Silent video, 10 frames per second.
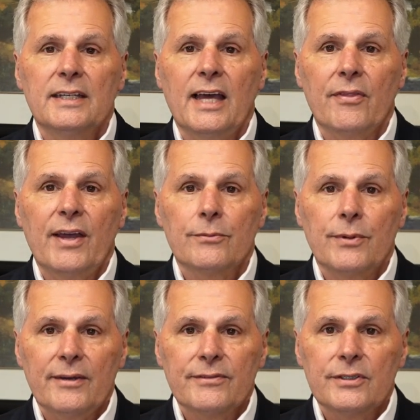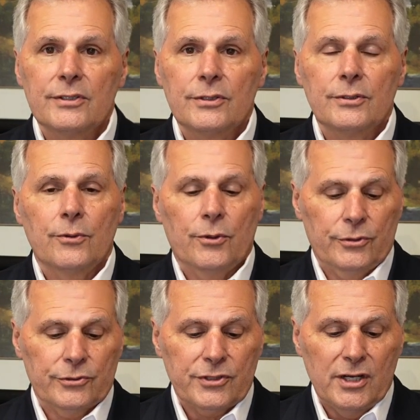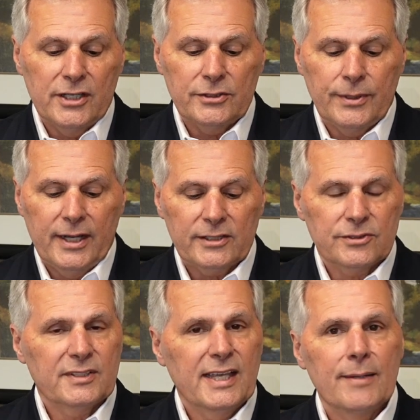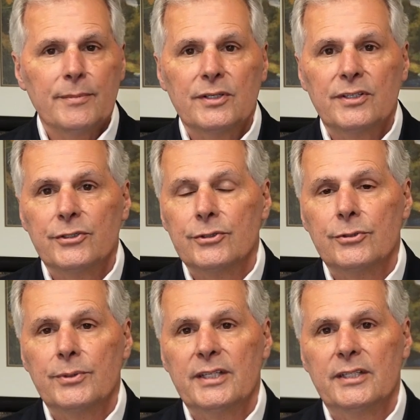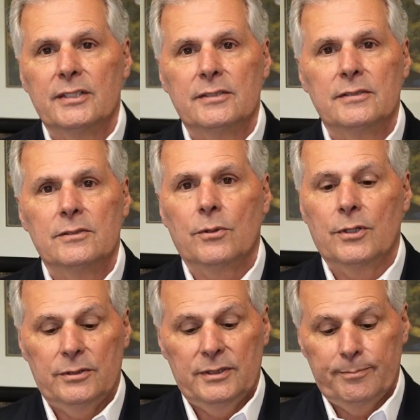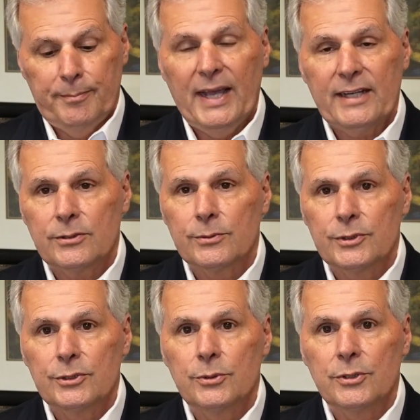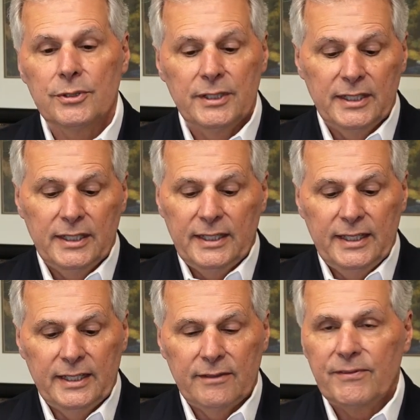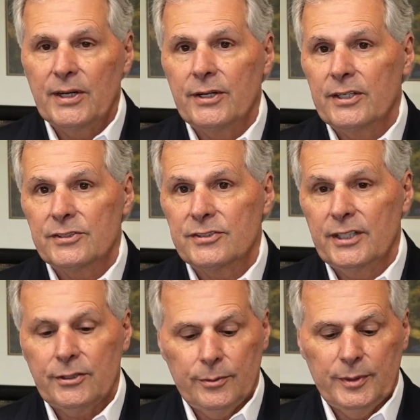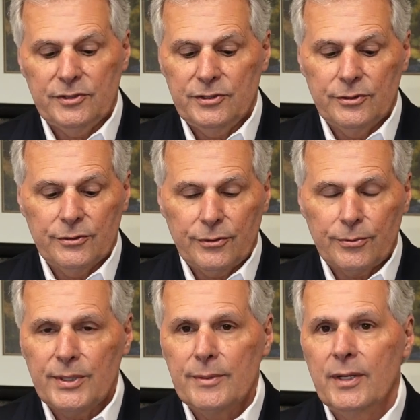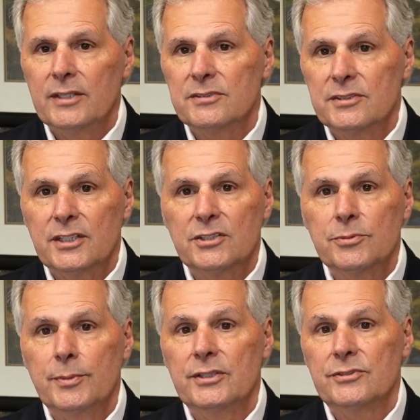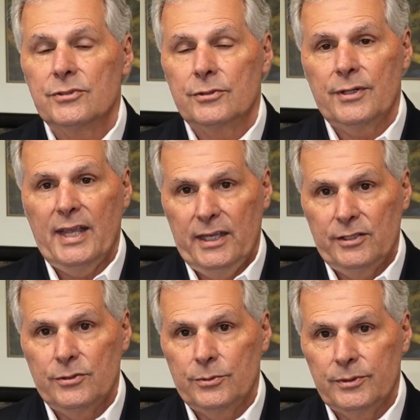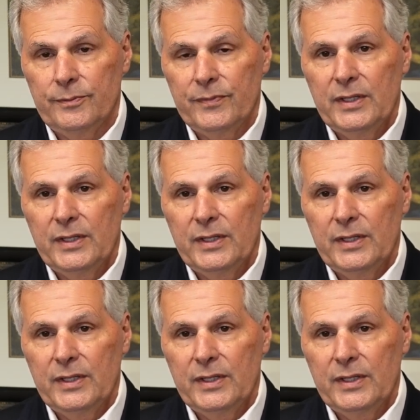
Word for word: Now that revenue or those contracts came due in or back to renewal in various increments, either three months, six months, or annual.